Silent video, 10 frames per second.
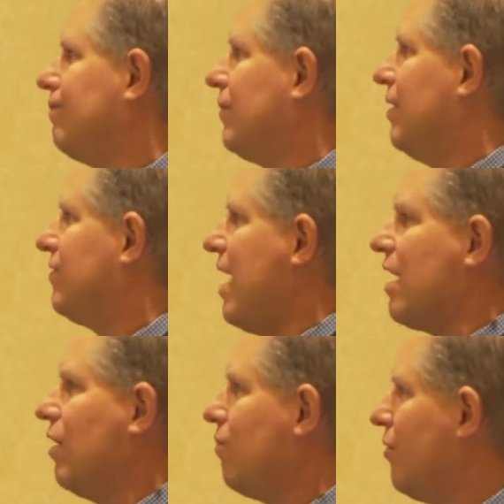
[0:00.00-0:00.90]
It's not
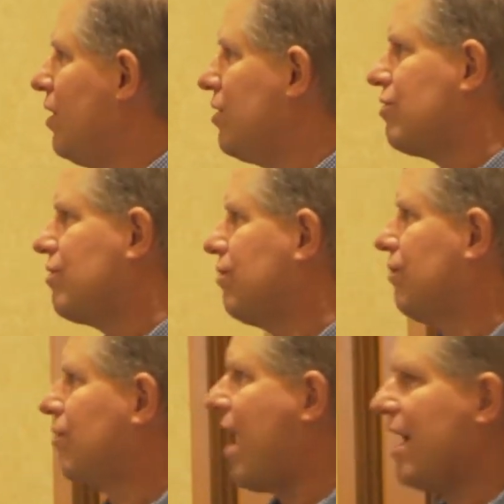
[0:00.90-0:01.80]
going to bridge
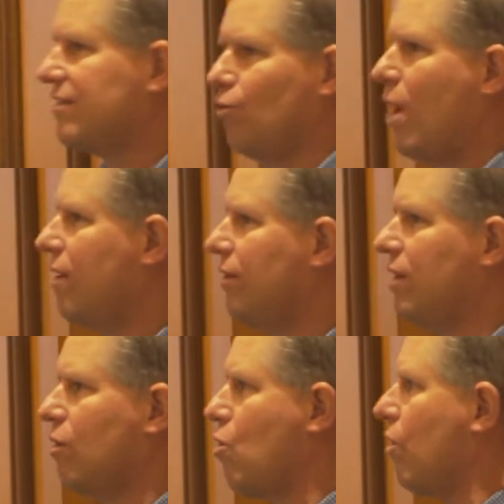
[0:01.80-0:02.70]
cracks wider than
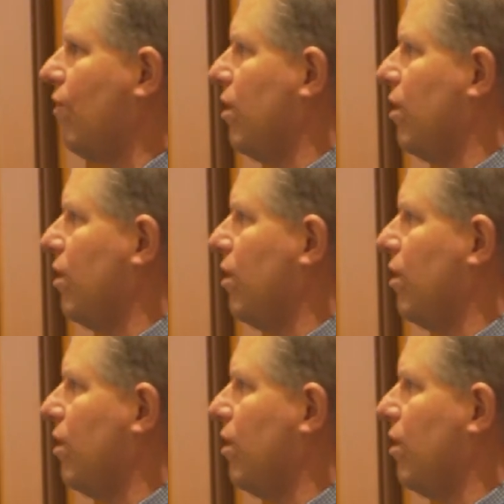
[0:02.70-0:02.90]
1/4